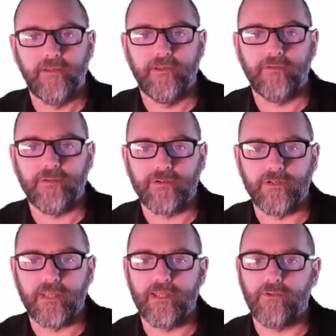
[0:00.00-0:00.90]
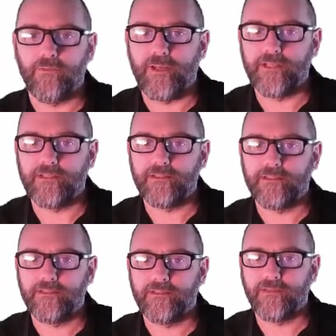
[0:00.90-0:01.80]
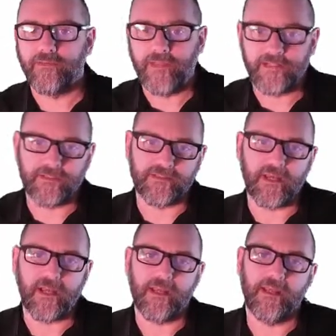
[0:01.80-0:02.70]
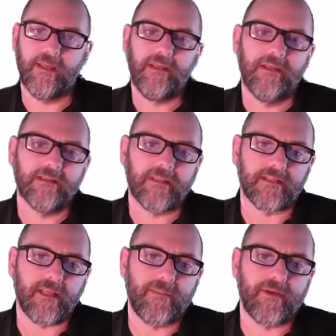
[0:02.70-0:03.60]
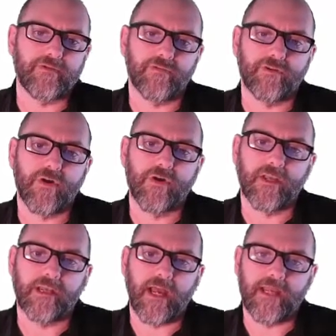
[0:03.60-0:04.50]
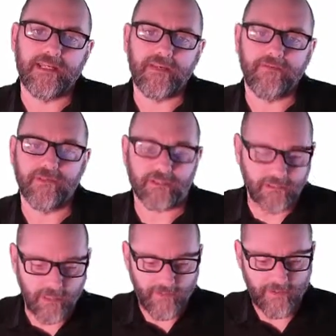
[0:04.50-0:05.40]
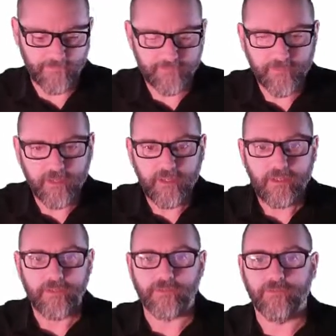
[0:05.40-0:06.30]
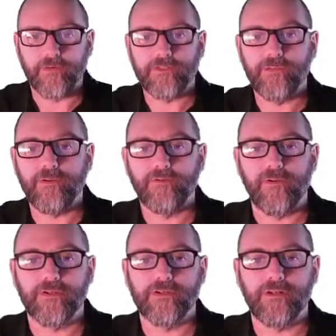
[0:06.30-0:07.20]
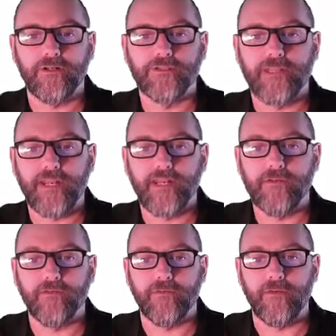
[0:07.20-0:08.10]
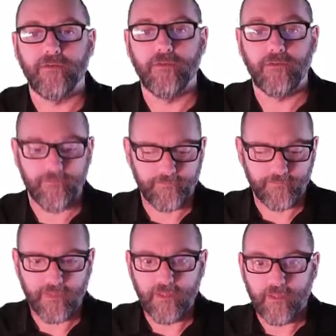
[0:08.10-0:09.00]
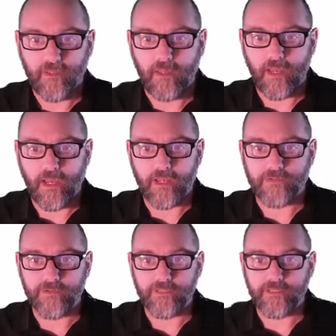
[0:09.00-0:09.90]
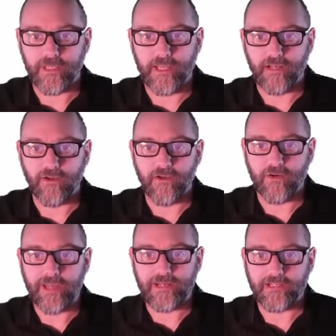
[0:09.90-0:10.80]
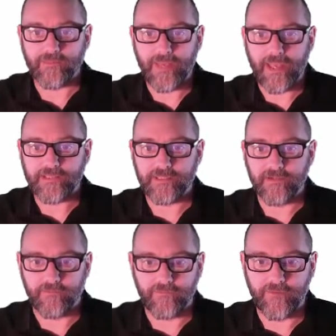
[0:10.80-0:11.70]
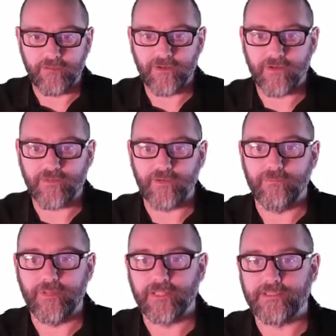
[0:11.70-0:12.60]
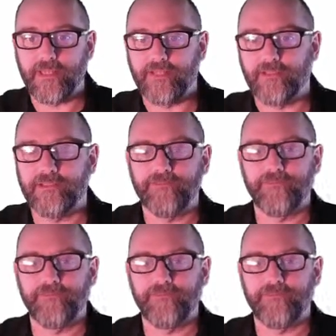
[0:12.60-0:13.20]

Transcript: If I do it again, it waits and then it says hi. Set timeout is returning an ID for this timeout. There's a very similar function called set interval. So I can say hello and let's pass it 500 milliseconds.